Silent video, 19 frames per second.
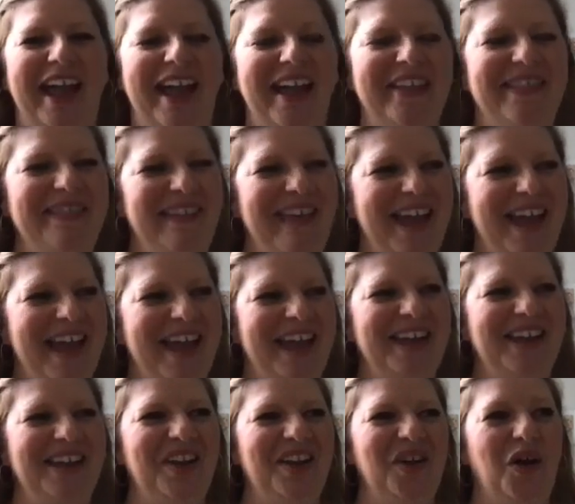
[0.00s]
And
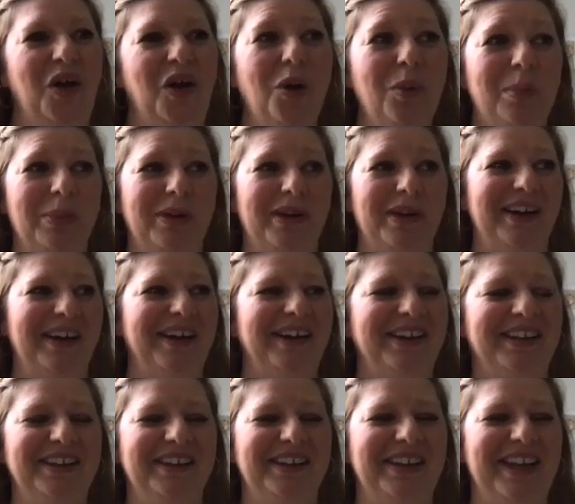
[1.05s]
then Oprah
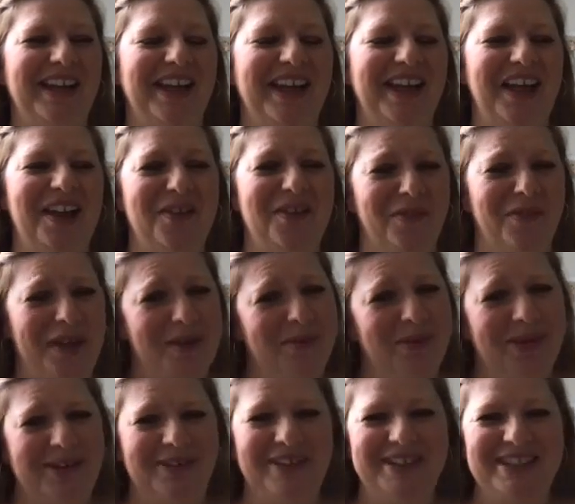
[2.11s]
had a
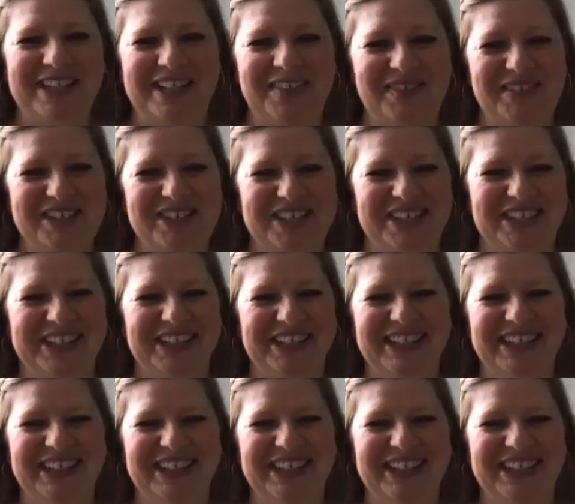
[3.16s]
vibrator on television,